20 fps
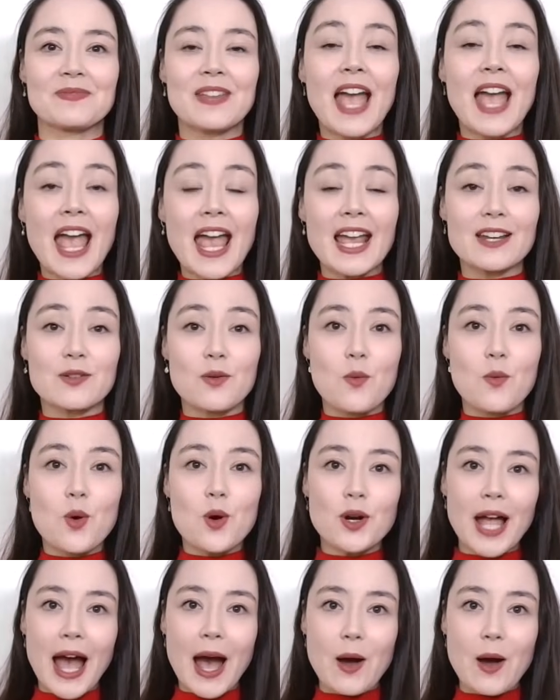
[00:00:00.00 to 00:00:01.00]
And
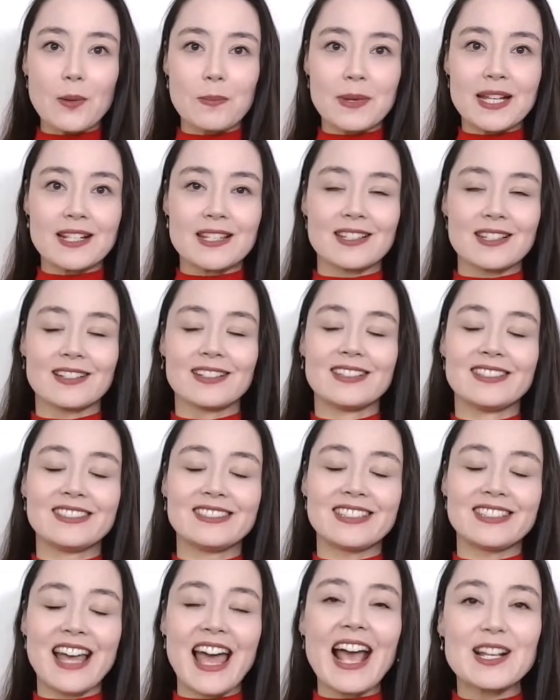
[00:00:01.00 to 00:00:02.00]
work out means
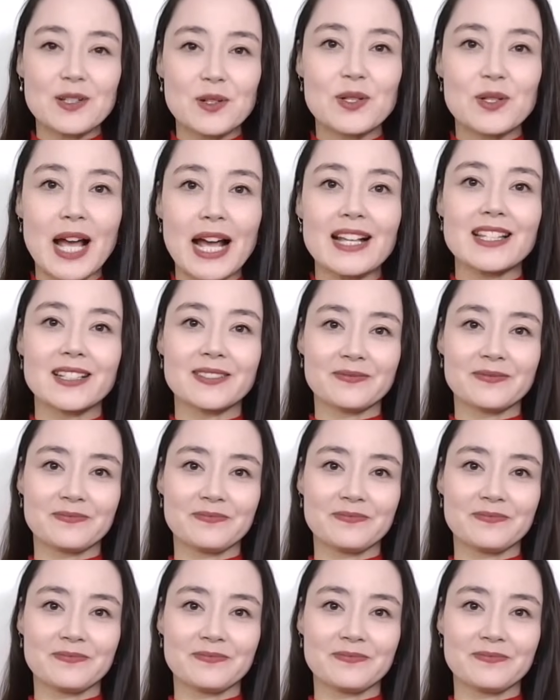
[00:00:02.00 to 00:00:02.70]
exercise.